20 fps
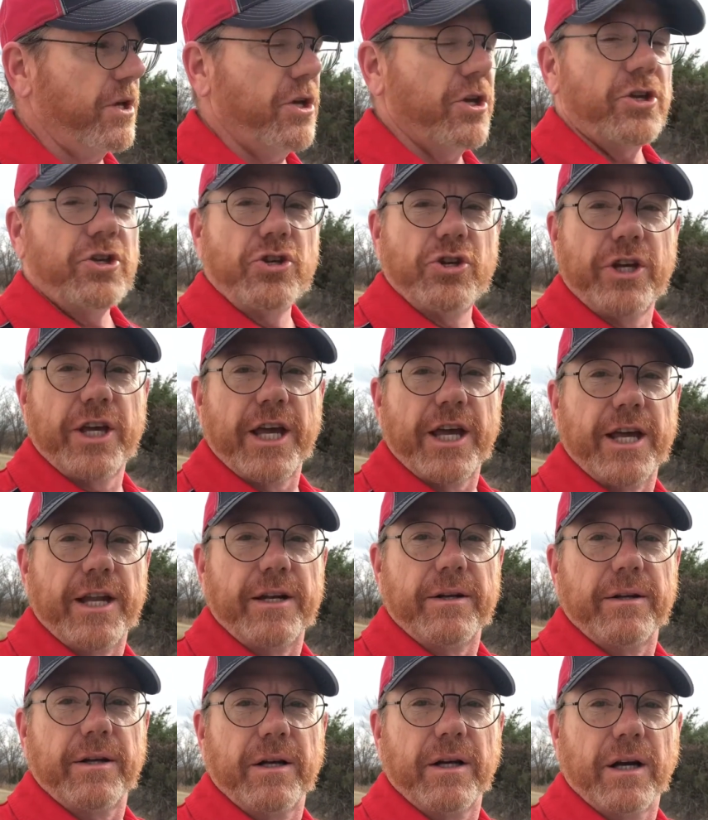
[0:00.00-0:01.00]
you get
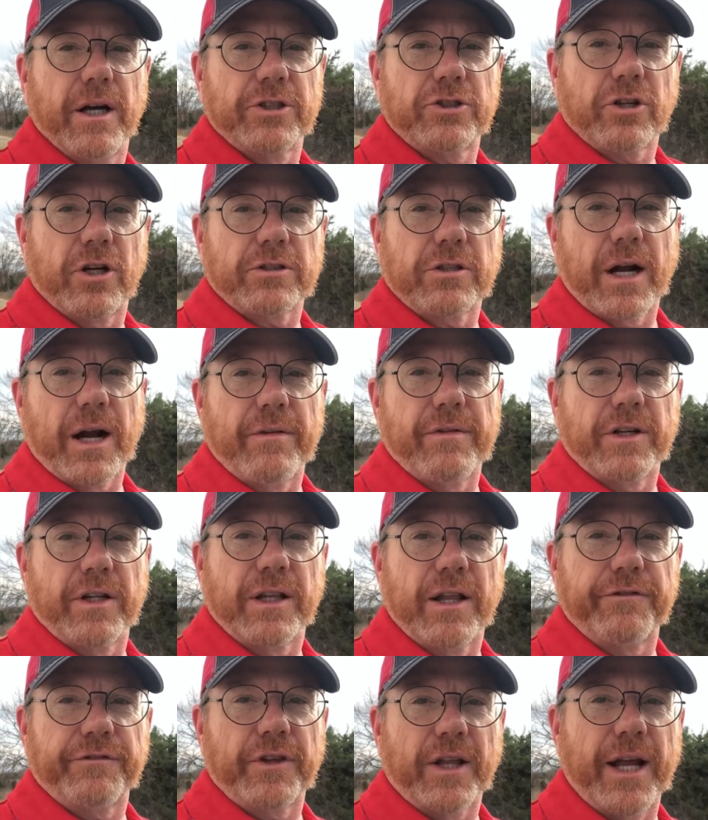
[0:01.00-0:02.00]
a truck driver in the
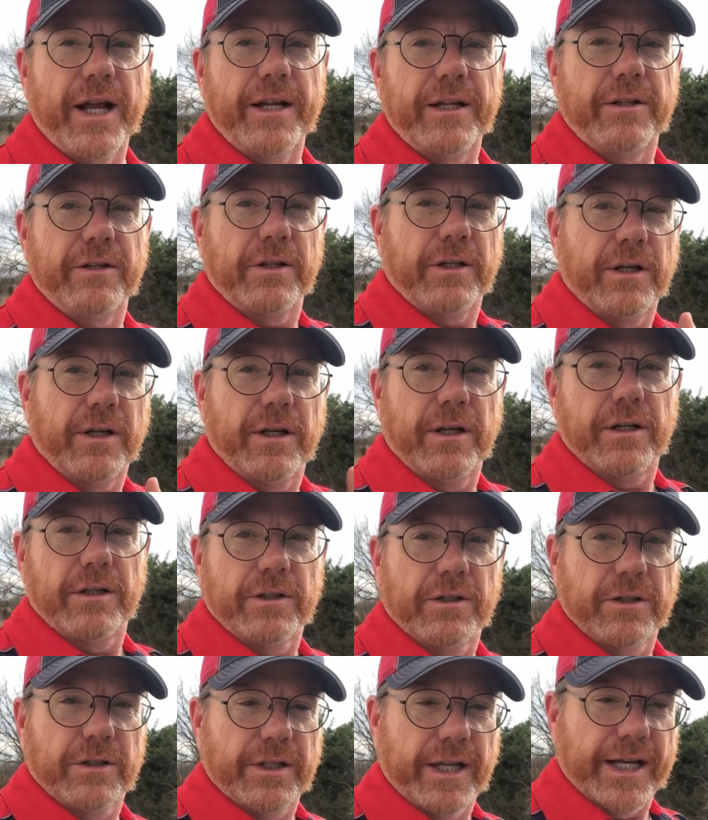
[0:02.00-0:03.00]
left lane
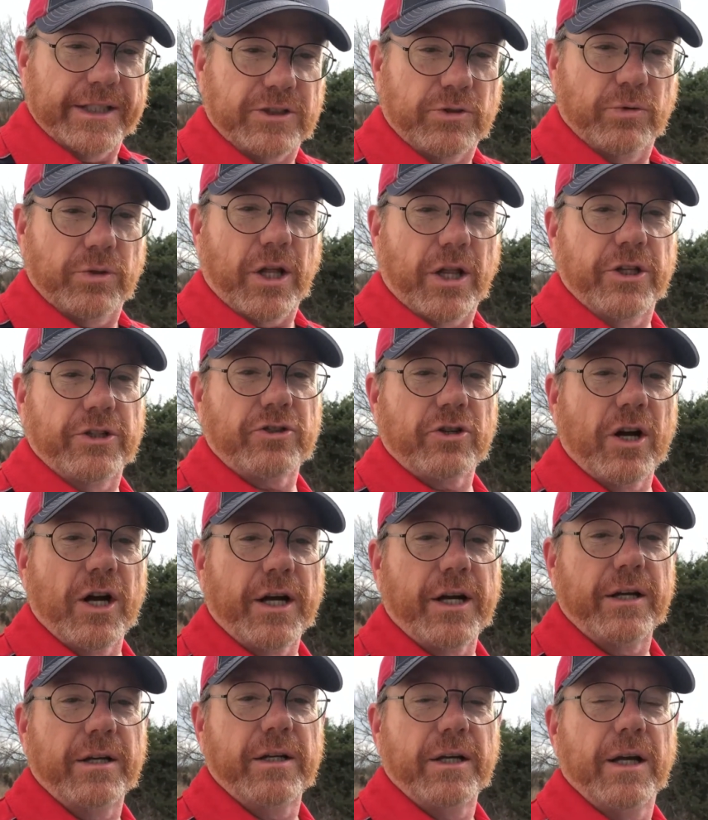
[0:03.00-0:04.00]
next to another
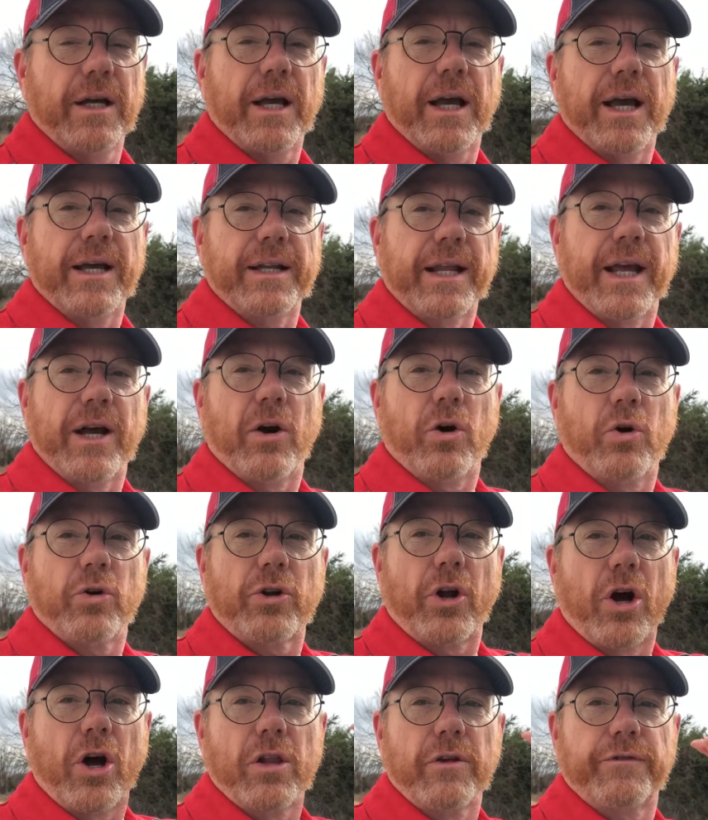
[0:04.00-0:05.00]
truck, and they hold
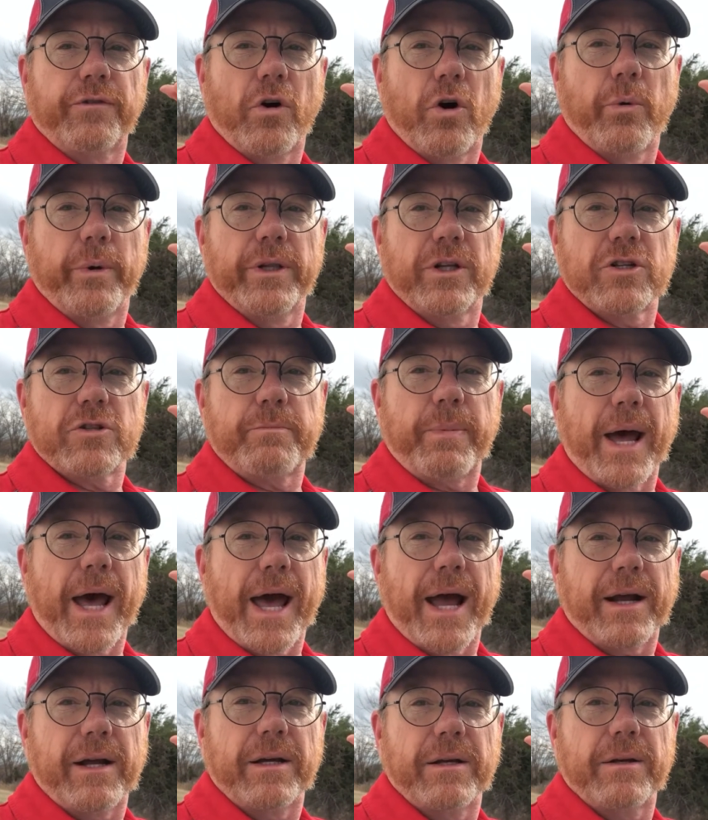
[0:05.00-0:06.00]
all the four-wheelers
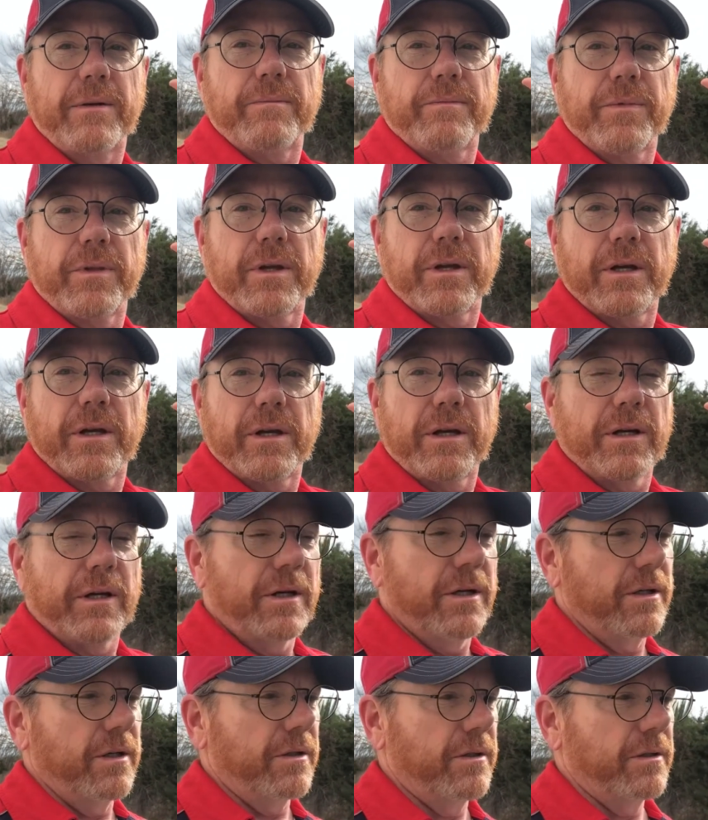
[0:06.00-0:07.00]
back
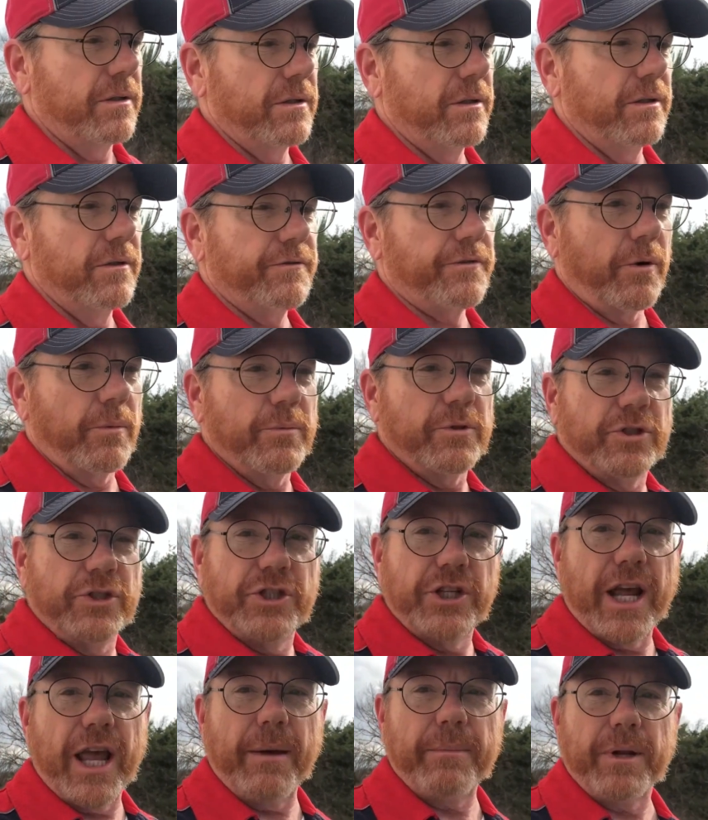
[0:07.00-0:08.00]
from
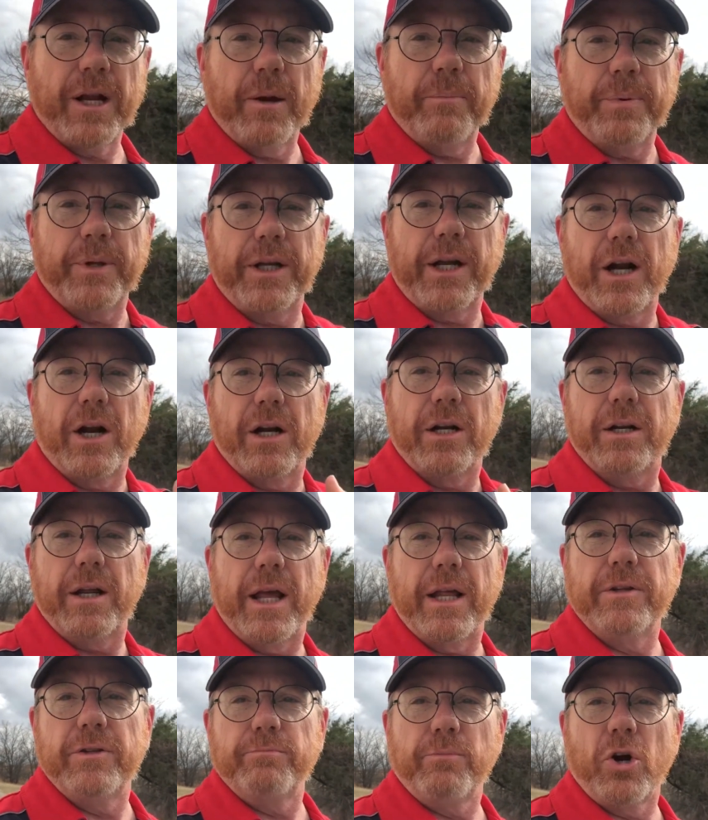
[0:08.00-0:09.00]
jamming up in there
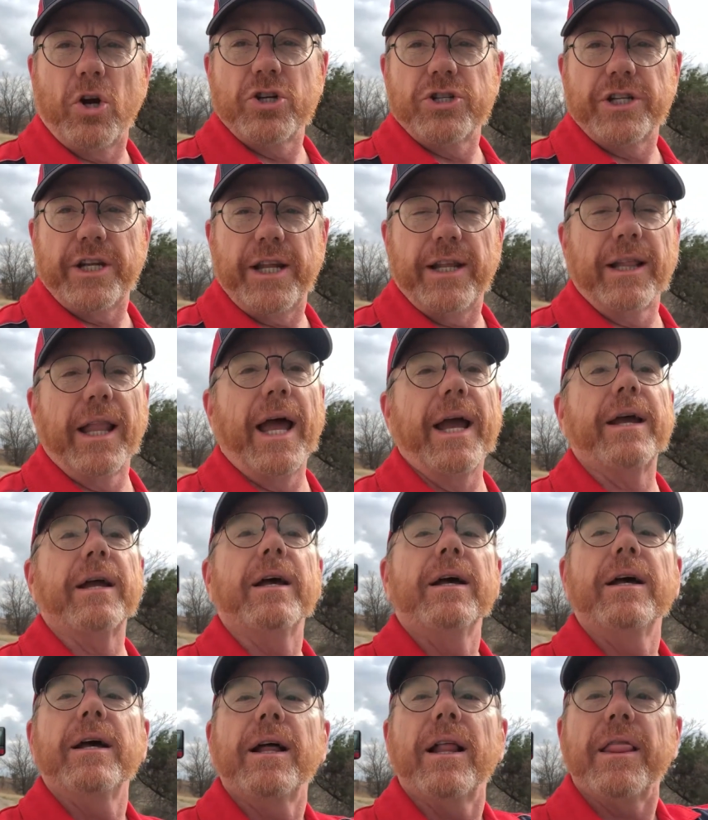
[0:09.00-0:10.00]
and merging in like
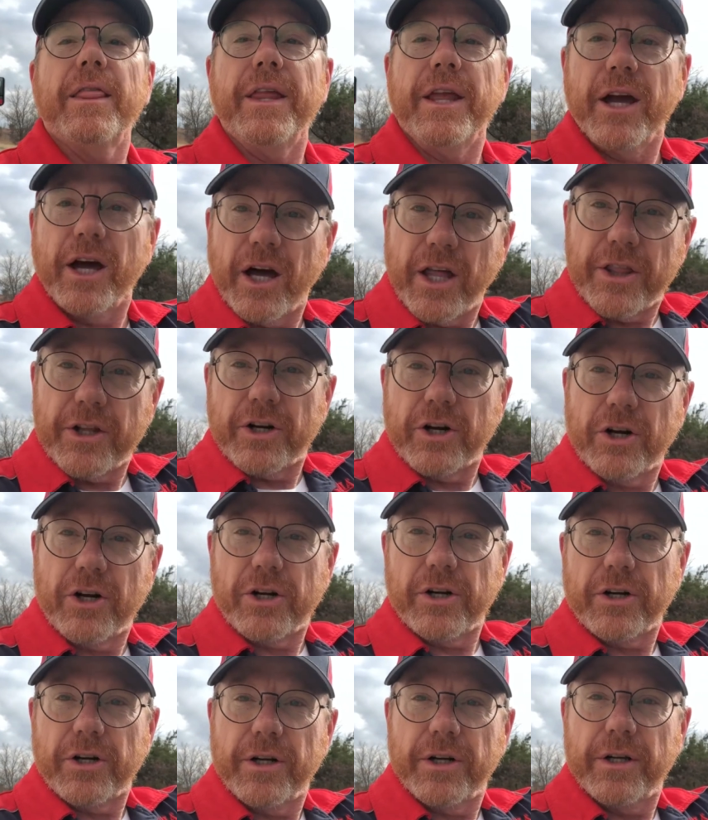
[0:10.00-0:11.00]
the
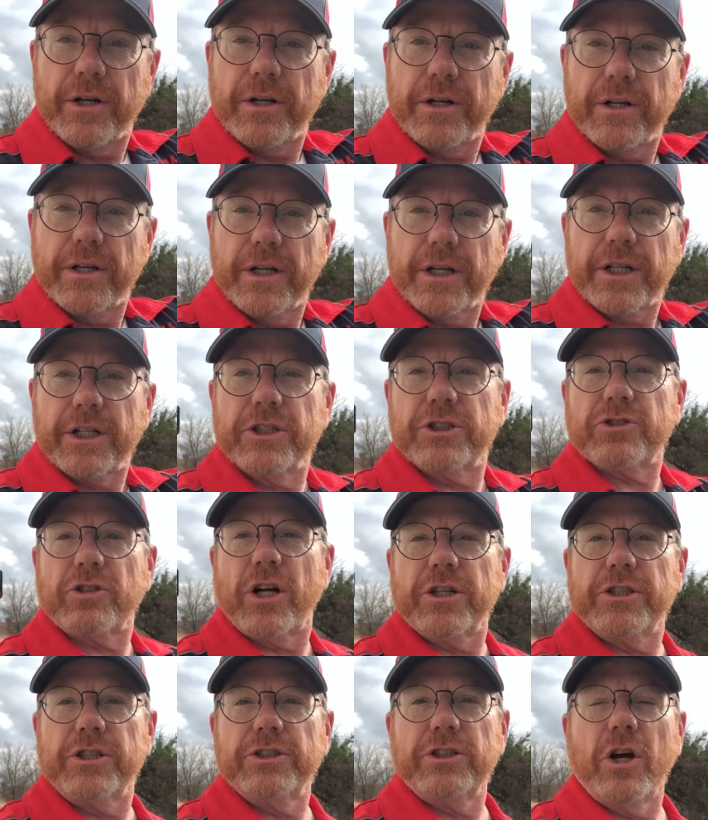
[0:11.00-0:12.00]
other
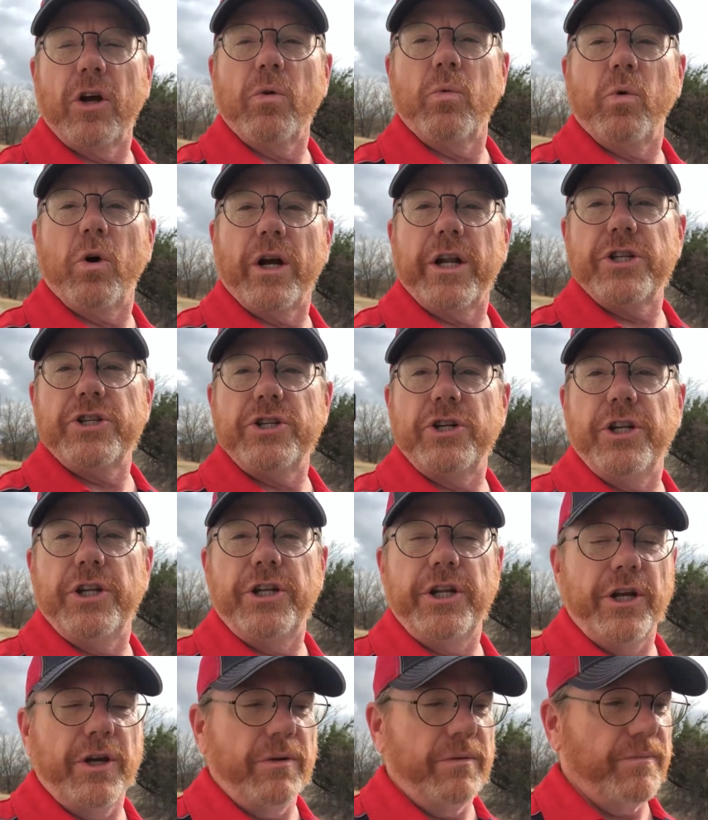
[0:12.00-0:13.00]
construction zone wanted you to
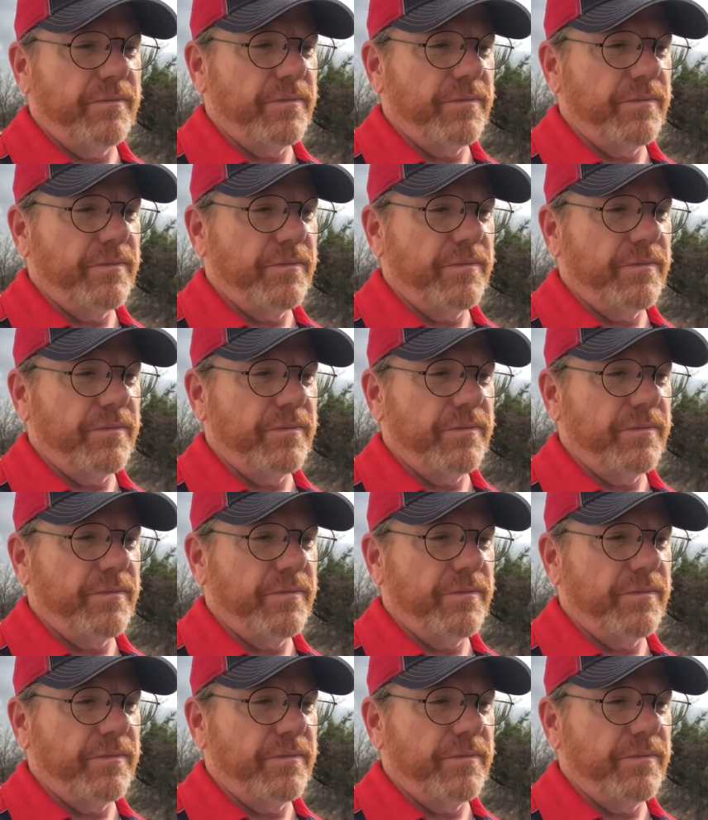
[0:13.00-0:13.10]
do.